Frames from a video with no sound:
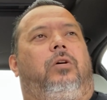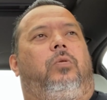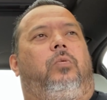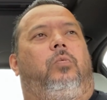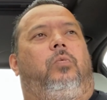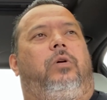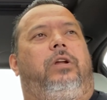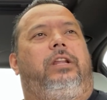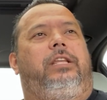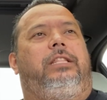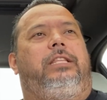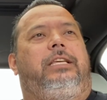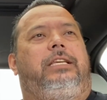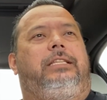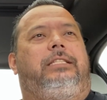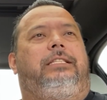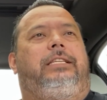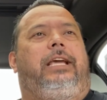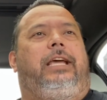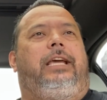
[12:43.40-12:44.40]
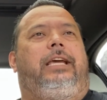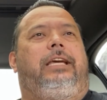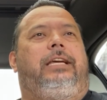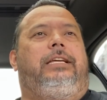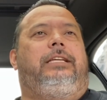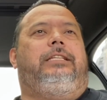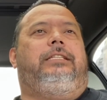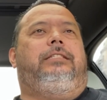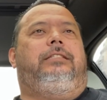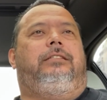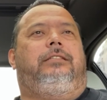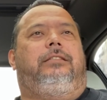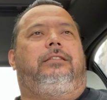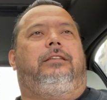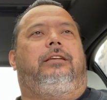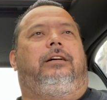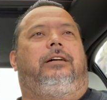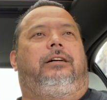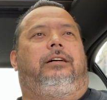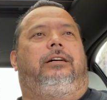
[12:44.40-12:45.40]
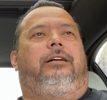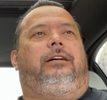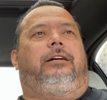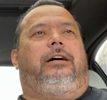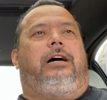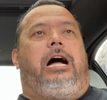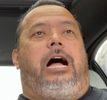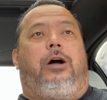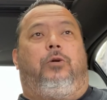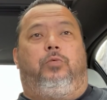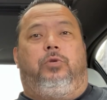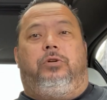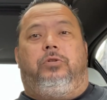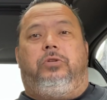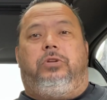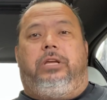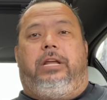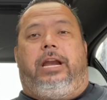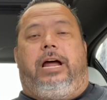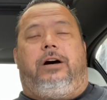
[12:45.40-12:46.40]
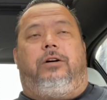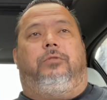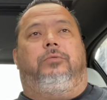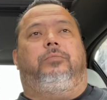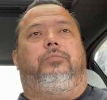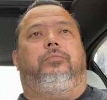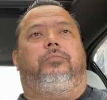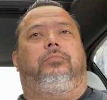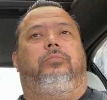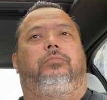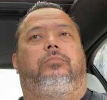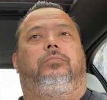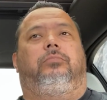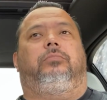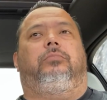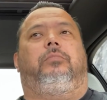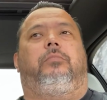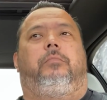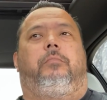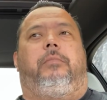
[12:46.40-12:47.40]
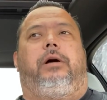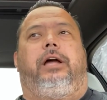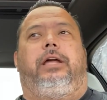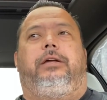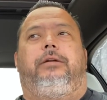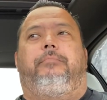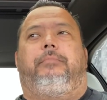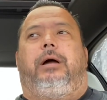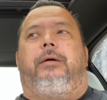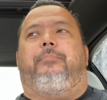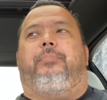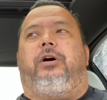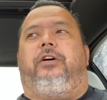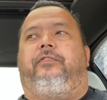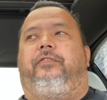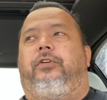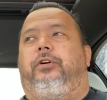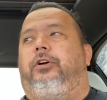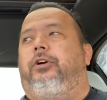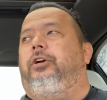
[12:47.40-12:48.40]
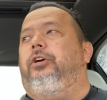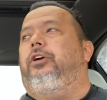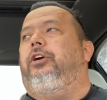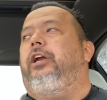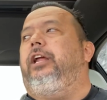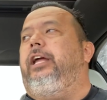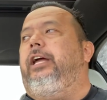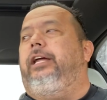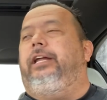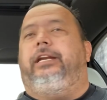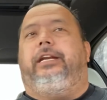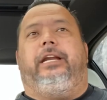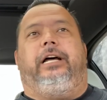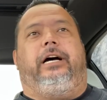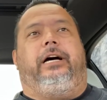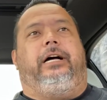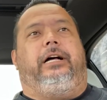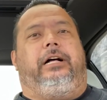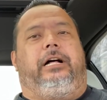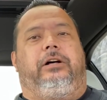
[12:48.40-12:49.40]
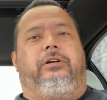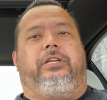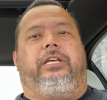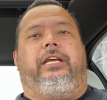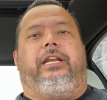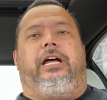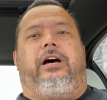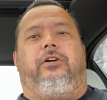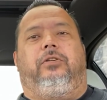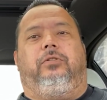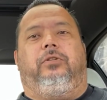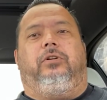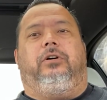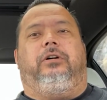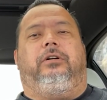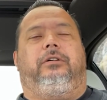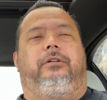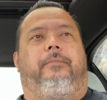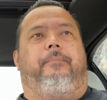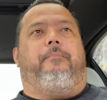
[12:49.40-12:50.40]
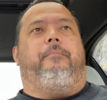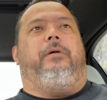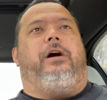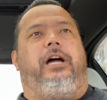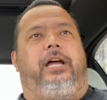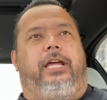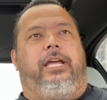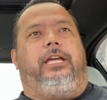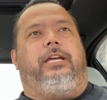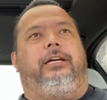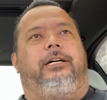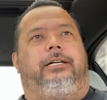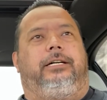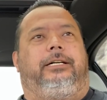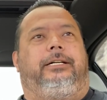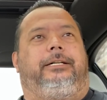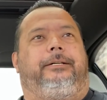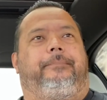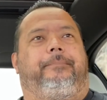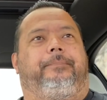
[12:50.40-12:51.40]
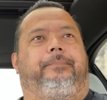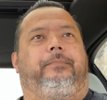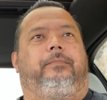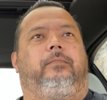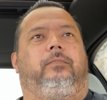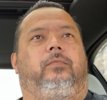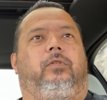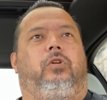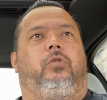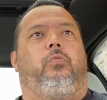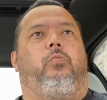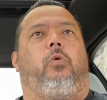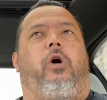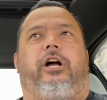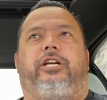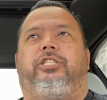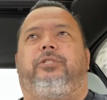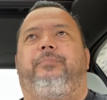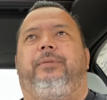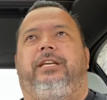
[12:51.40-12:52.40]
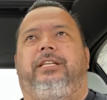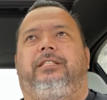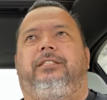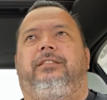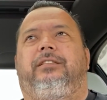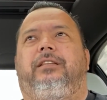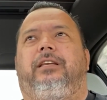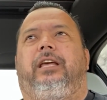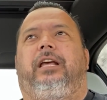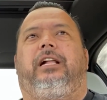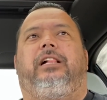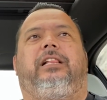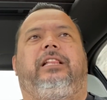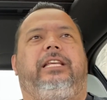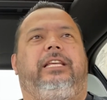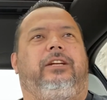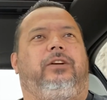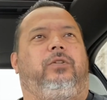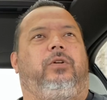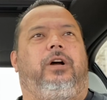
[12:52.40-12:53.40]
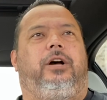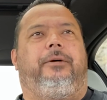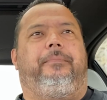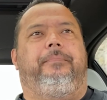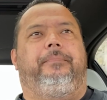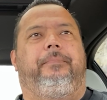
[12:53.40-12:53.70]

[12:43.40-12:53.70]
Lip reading: one of these days I will get out my buffer, and I'll get out my wash mitt, clean her up,